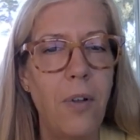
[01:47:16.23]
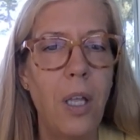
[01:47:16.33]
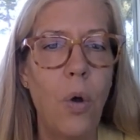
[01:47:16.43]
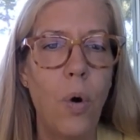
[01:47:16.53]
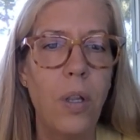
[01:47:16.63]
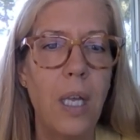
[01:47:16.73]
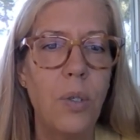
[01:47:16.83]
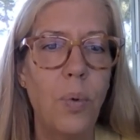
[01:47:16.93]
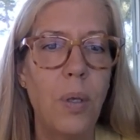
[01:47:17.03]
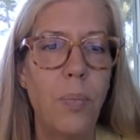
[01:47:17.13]

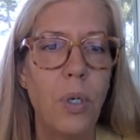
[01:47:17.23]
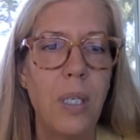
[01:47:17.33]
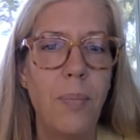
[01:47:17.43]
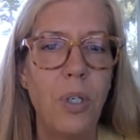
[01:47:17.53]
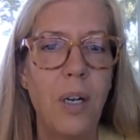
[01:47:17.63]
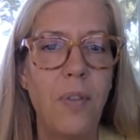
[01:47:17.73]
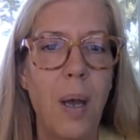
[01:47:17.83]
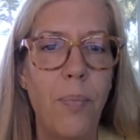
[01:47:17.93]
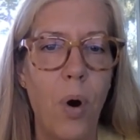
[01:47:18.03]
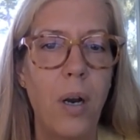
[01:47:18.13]
correlates with the perception of
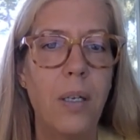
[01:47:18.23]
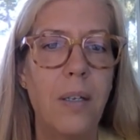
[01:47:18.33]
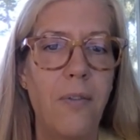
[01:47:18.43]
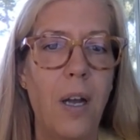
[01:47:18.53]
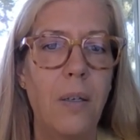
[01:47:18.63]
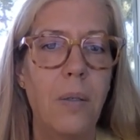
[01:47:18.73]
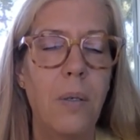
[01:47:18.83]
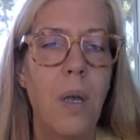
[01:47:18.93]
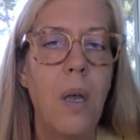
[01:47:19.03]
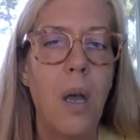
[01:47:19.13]
that product's effects.
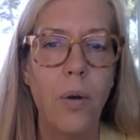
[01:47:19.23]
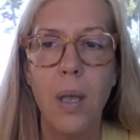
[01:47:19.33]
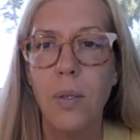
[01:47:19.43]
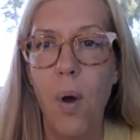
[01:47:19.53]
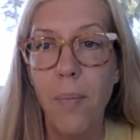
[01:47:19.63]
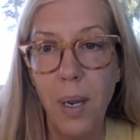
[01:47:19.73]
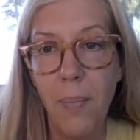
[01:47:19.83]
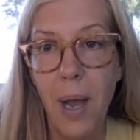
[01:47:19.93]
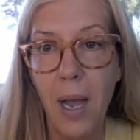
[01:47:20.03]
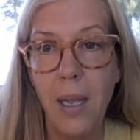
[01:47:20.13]
Okay, so I'm going to
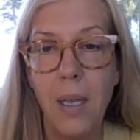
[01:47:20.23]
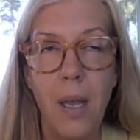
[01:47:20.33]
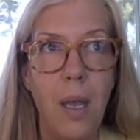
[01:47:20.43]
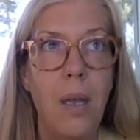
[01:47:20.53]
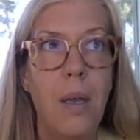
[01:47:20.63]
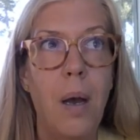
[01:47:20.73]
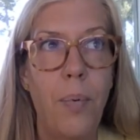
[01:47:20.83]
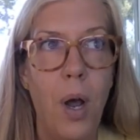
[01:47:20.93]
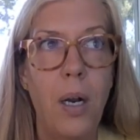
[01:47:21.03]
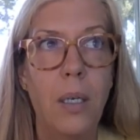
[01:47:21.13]
buy a
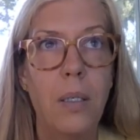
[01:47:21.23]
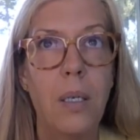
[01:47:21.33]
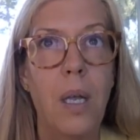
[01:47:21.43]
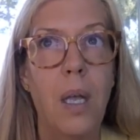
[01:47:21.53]
product